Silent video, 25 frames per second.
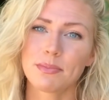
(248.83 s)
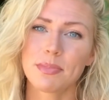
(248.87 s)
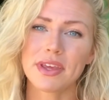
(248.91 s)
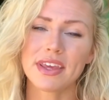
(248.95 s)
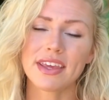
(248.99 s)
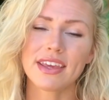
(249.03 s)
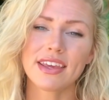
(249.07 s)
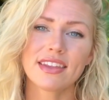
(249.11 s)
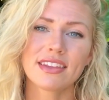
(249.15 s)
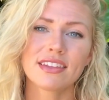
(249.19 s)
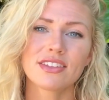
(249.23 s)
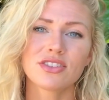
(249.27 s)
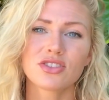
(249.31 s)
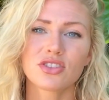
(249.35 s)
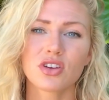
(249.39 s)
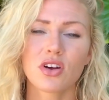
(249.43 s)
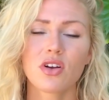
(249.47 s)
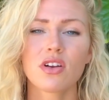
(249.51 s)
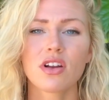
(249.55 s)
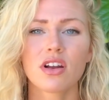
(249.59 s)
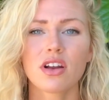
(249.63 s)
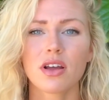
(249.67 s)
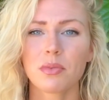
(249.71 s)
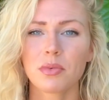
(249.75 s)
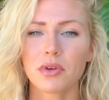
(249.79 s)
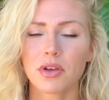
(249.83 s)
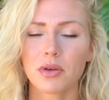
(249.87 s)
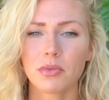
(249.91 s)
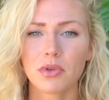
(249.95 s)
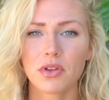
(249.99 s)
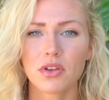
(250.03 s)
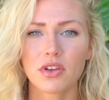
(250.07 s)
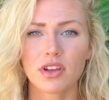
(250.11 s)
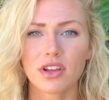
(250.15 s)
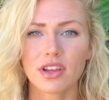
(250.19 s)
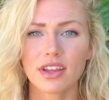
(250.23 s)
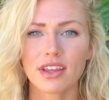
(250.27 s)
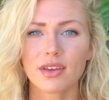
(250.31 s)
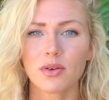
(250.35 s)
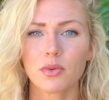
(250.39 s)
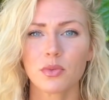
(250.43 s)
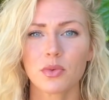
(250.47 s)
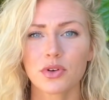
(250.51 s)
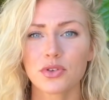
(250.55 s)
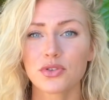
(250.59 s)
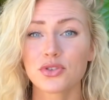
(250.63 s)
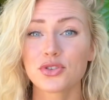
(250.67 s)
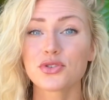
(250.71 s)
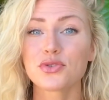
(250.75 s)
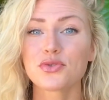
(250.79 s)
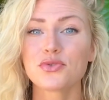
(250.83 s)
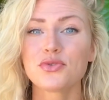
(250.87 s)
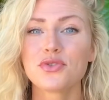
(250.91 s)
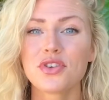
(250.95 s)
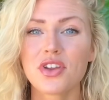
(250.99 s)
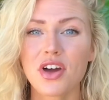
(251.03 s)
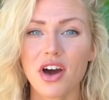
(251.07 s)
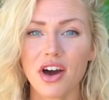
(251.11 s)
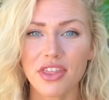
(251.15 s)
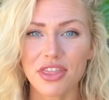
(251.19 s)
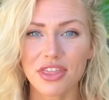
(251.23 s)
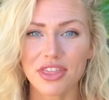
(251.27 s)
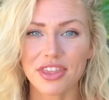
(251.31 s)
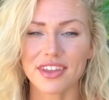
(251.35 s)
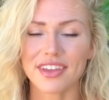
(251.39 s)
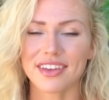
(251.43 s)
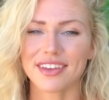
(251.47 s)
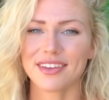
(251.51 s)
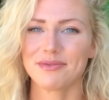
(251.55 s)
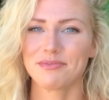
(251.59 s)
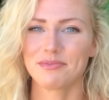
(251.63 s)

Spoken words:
being in this Tone It Up community will do nothing